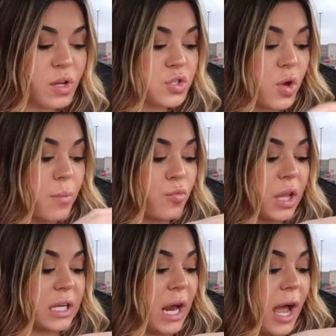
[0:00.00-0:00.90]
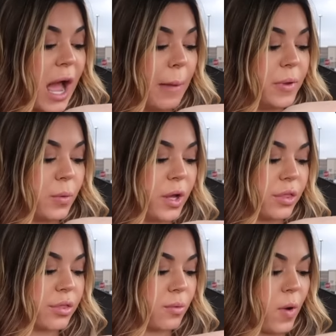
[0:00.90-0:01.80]
So I'm really not happy
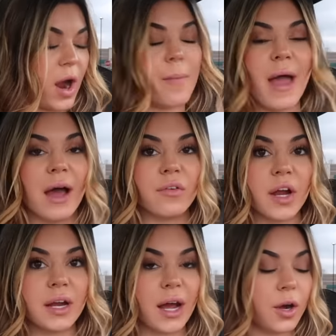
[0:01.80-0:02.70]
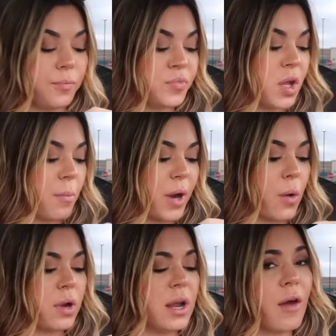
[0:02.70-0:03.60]
with where I'm at right now. But I
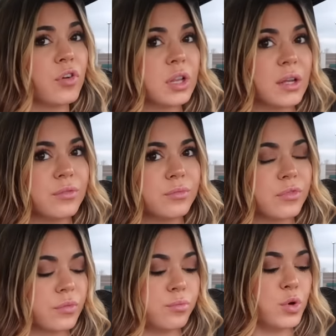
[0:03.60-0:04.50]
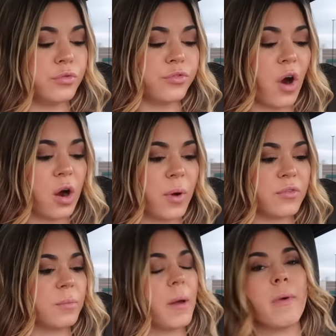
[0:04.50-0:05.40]
would never move far away
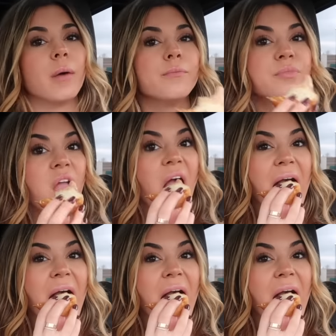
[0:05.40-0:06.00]
from my mom.